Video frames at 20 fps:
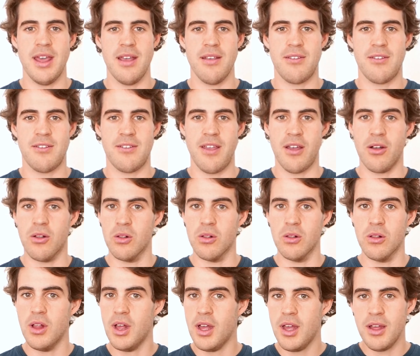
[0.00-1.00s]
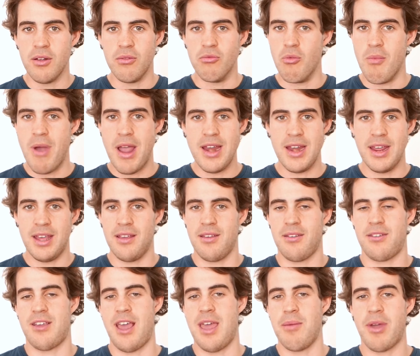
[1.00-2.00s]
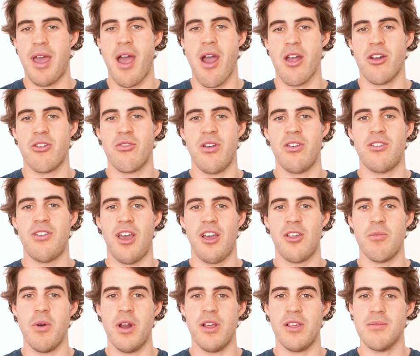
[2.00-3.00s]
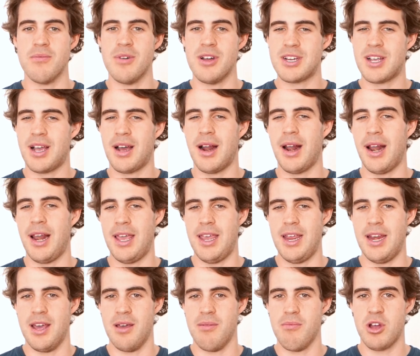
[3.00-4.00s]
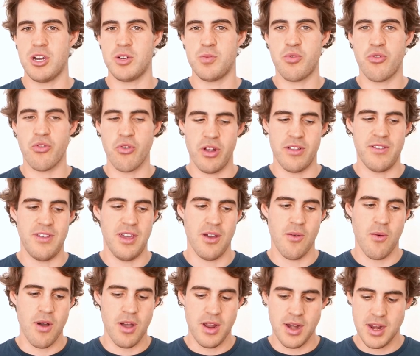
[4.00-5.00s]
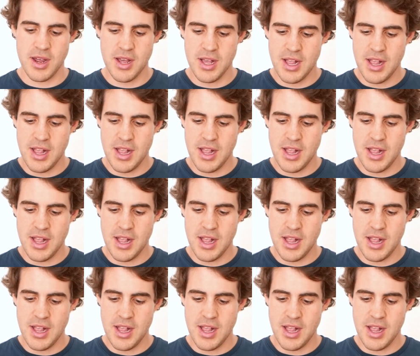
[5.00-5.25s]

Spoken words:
It's still remaining its same characteristics, but it's a much cleaner, much prettier wine.